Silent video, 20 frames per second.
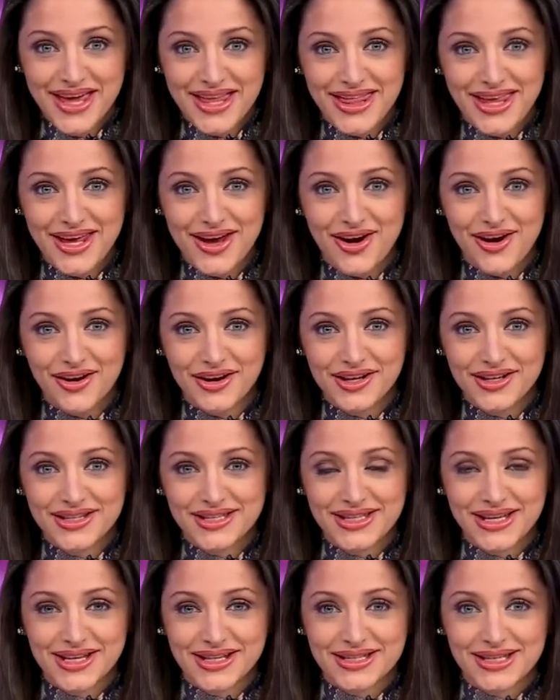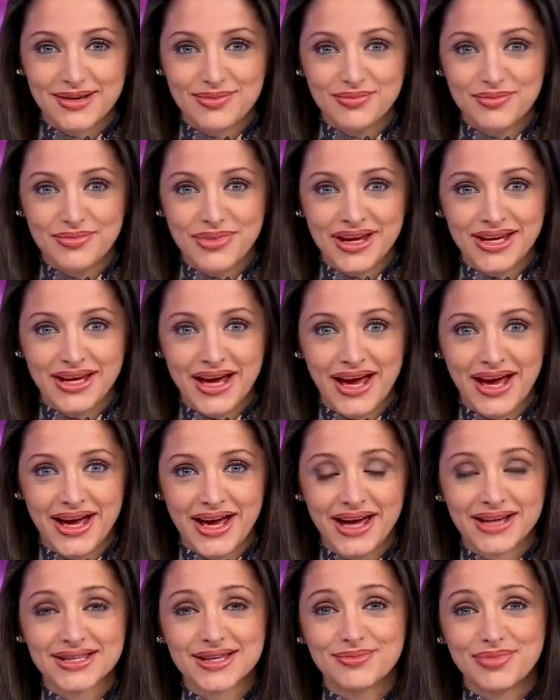The artist's uh,
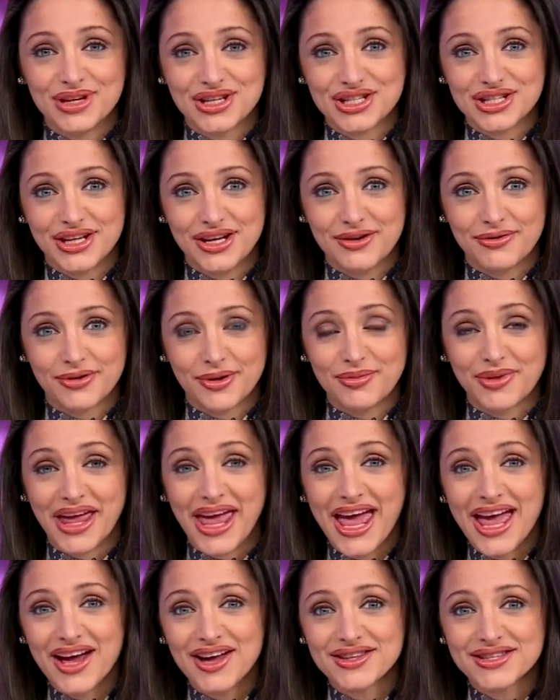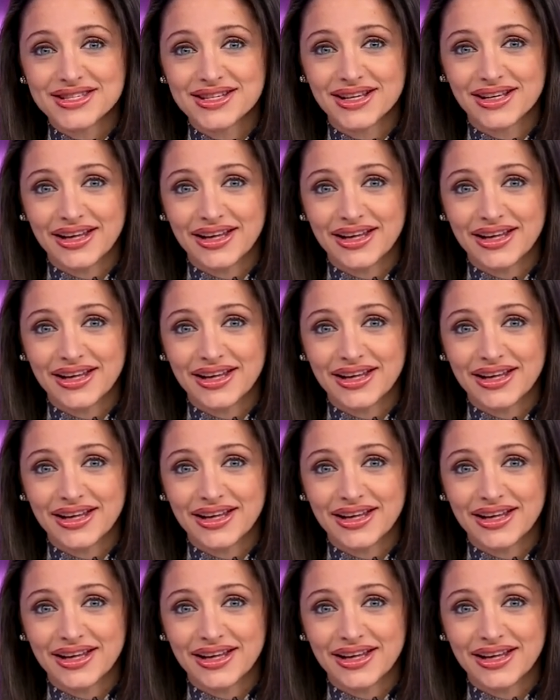exhibition From Chaos to